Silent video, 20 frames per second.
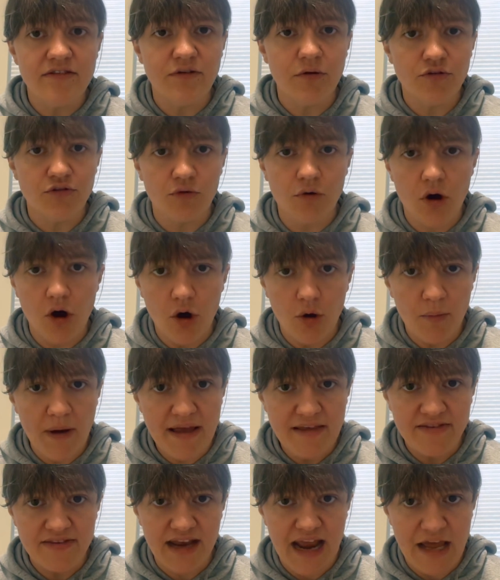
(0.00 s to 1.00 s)
Those are all
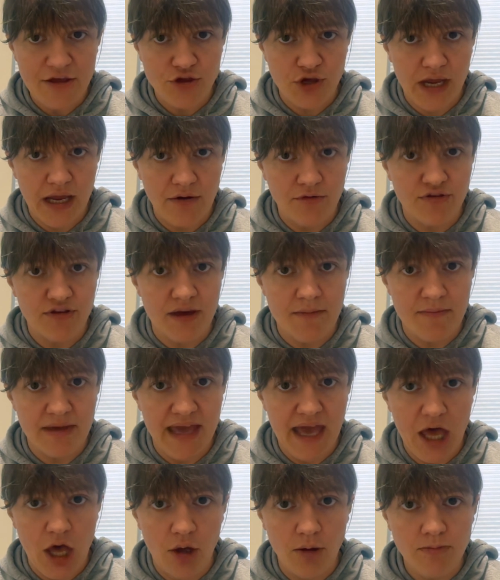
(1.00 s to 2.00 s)
ways that educators can be
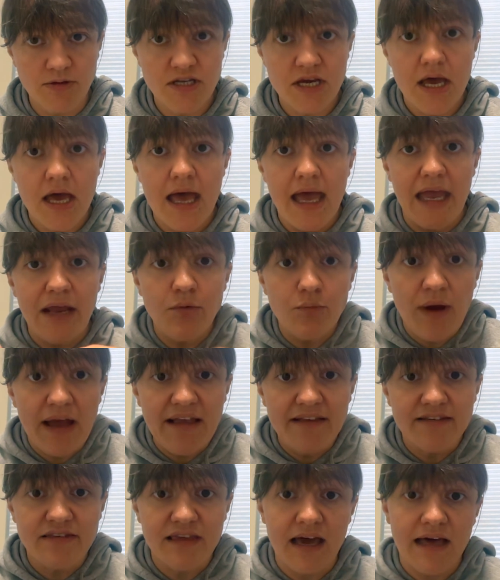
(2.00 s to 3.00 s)
helped in
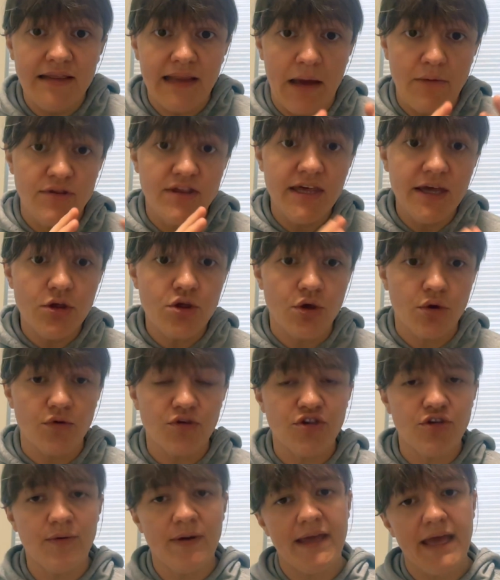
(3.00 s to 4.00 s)
ways that allow
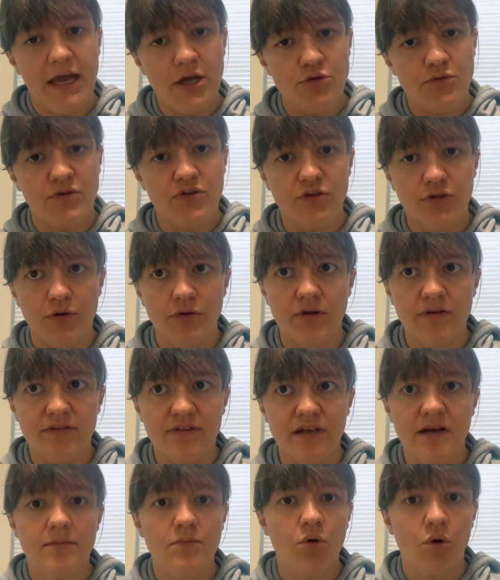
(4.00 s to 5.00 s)
teachers to engage engage with
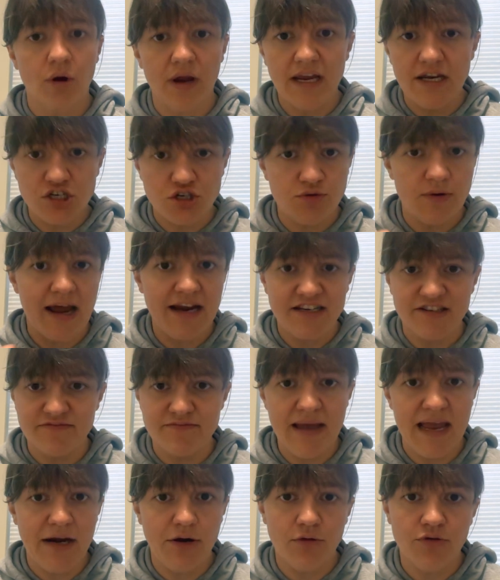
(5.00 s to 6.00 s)
students in a more interactive
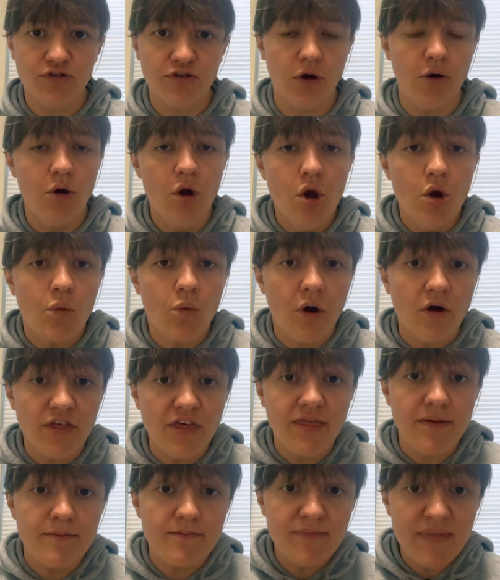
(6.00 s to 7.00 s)
manner. So
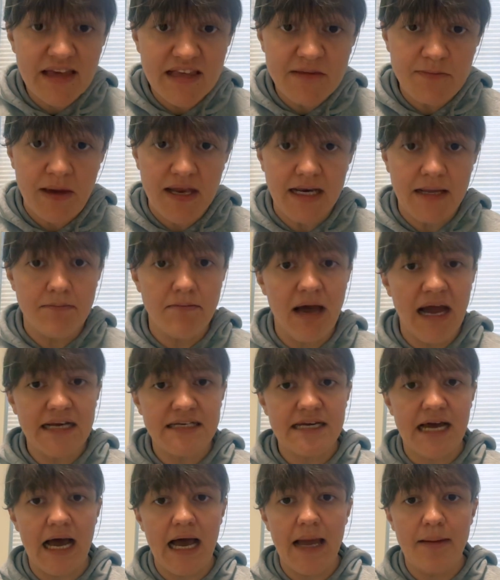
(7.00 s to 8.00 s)
rather than me spending my
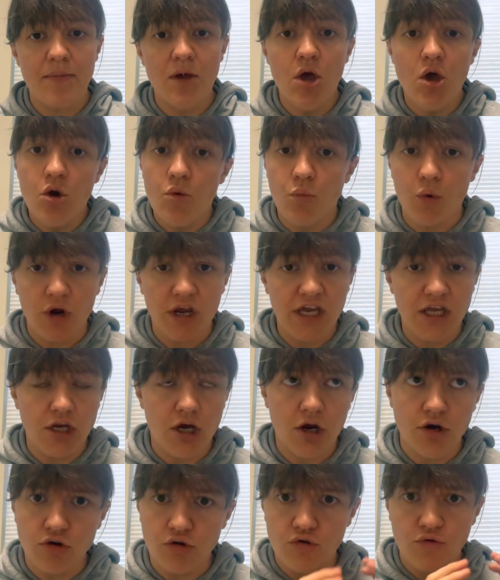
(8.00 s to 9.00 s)
time working
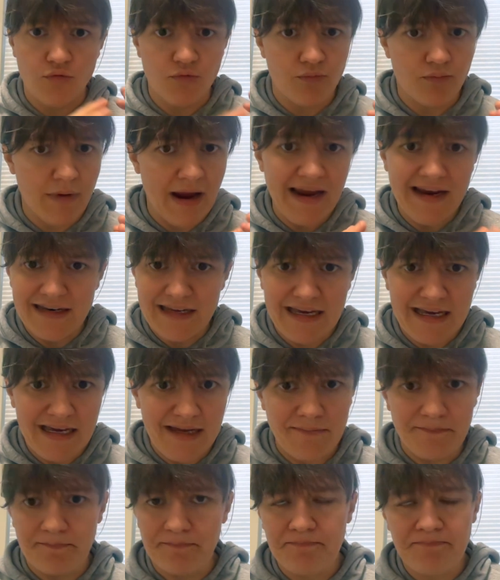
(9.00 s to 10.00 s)
on
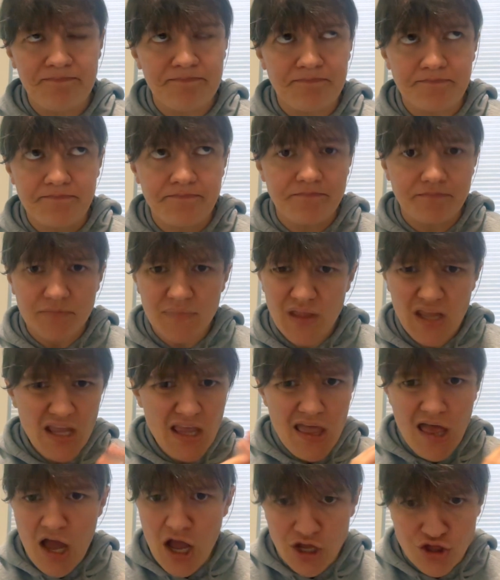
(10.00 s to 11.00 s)
grading
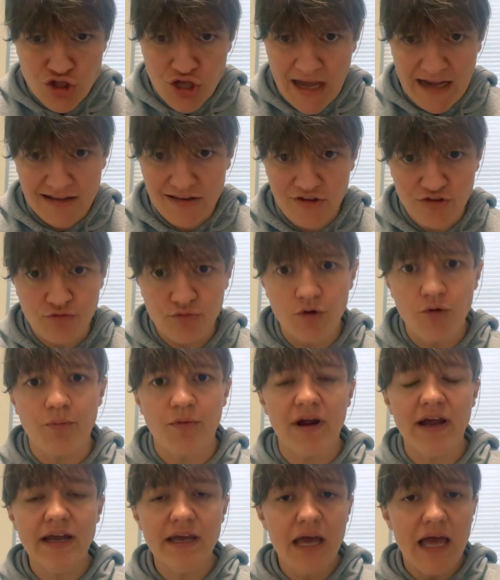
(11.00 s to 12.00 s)
a checklist
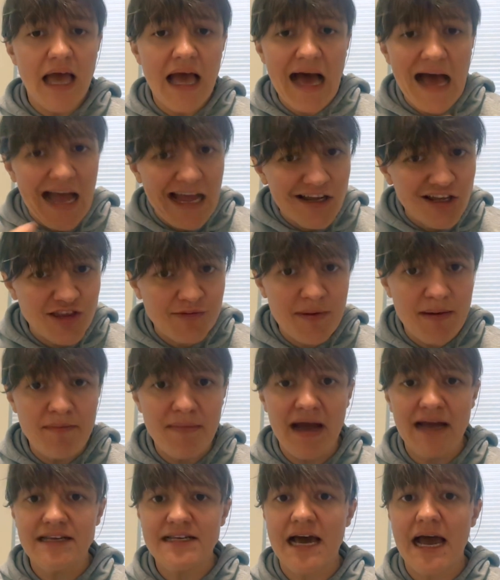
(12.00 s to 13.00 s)
rubric, I could spend
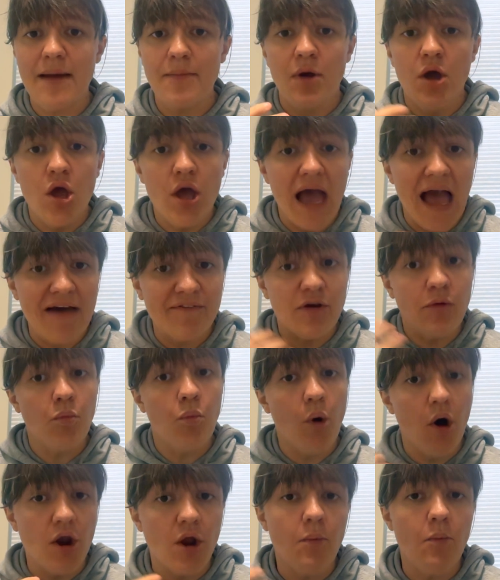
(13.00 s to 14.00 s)
my time having
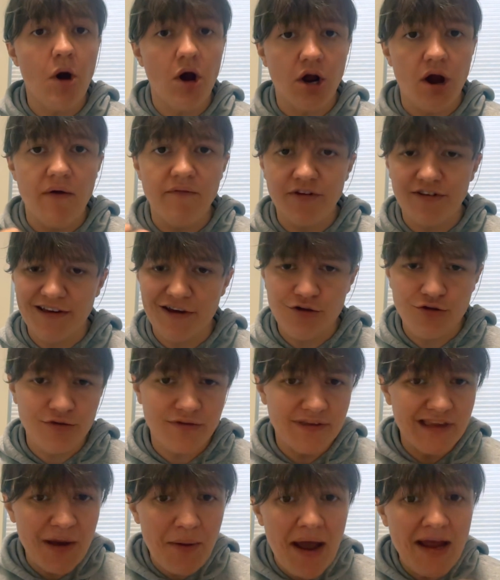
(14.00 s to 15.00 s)
one on one
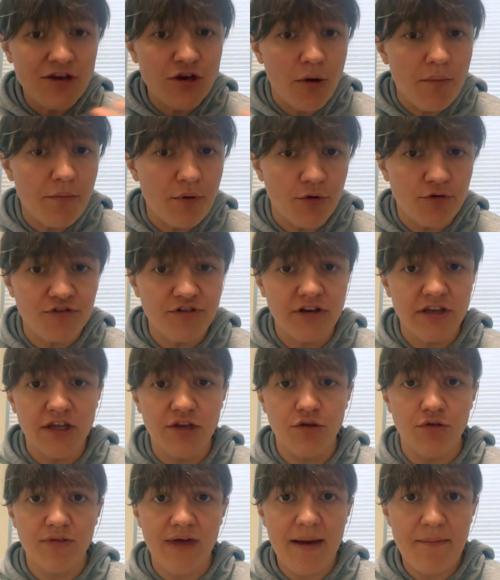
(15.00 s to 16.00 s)
conversations. Now, I don't personally
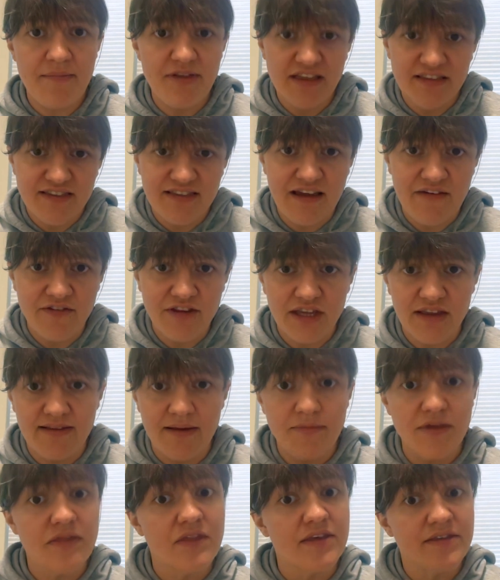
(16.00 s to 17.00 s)
do that, but that's definitely
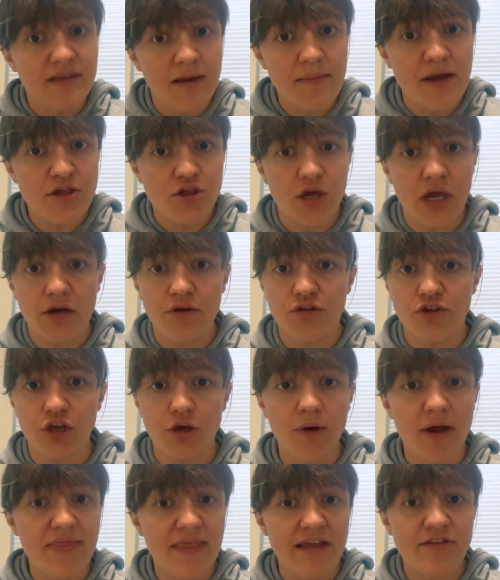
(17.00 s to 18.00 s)
something that some educators
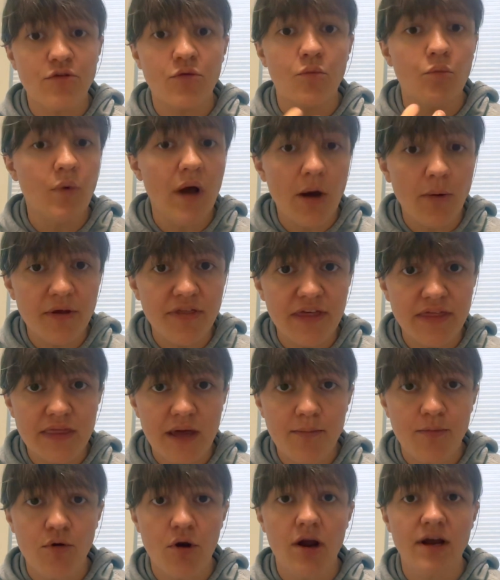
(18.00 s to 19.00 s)
do, and that's well within
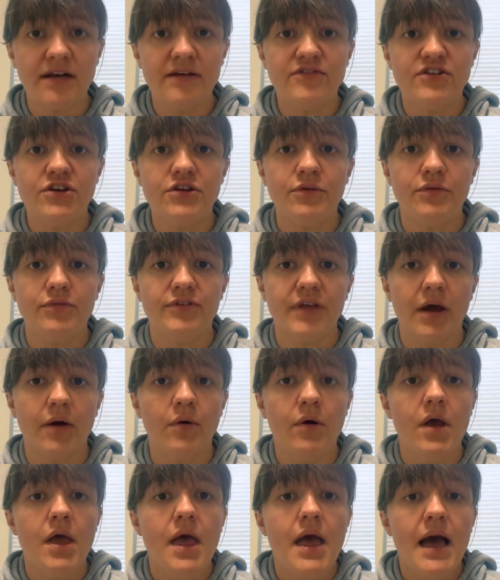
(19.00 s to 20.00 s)
their prerogative to do so.